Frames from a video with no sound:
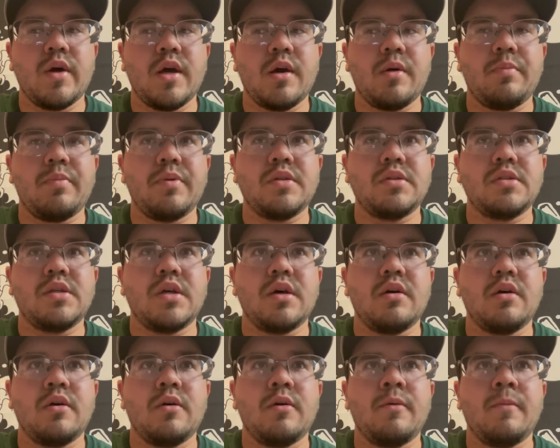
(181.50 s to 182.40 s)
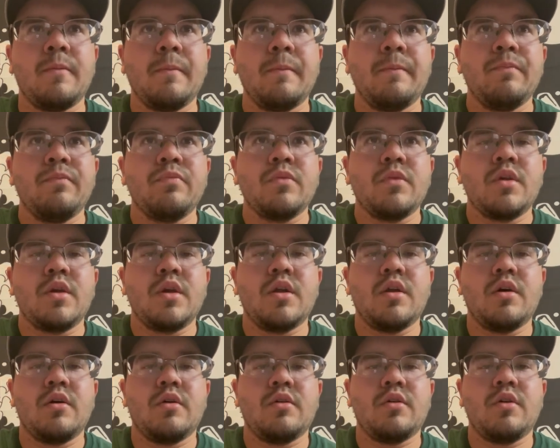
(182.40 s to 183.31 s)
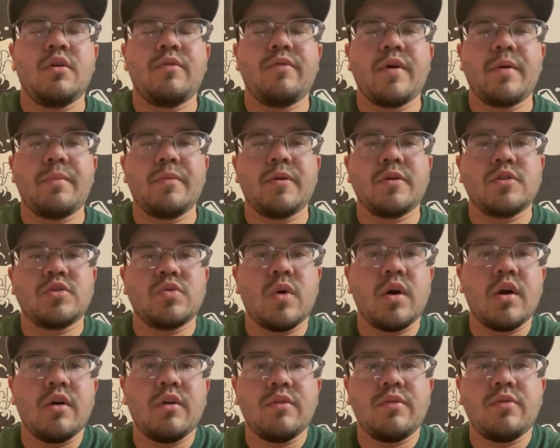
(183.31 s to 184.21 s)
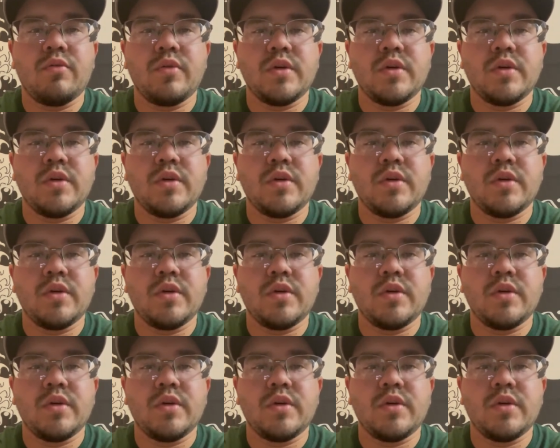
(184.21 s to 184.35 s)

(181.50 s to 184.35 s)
up until, November 12th,